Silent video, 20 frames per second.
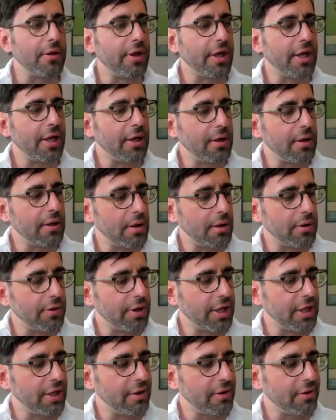the
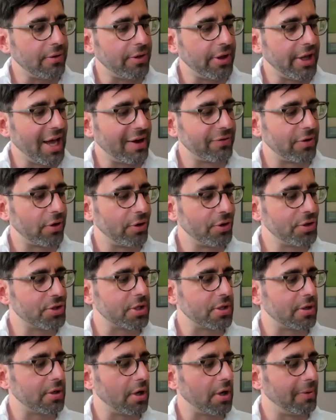the the
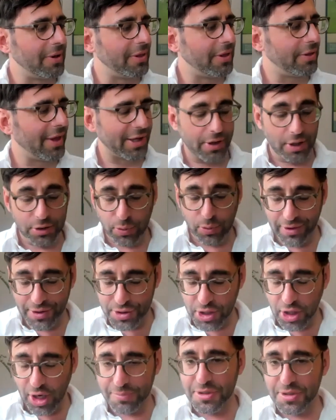evolution. I mean, that, that's why there's
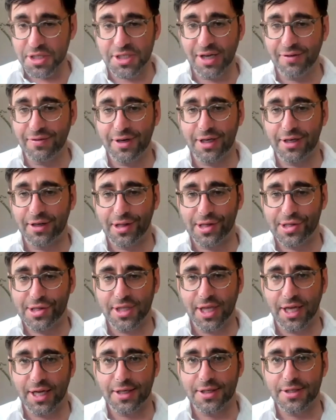an objectivity to these
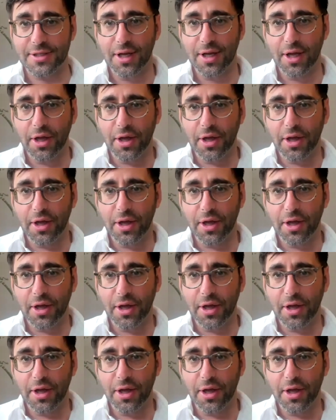things.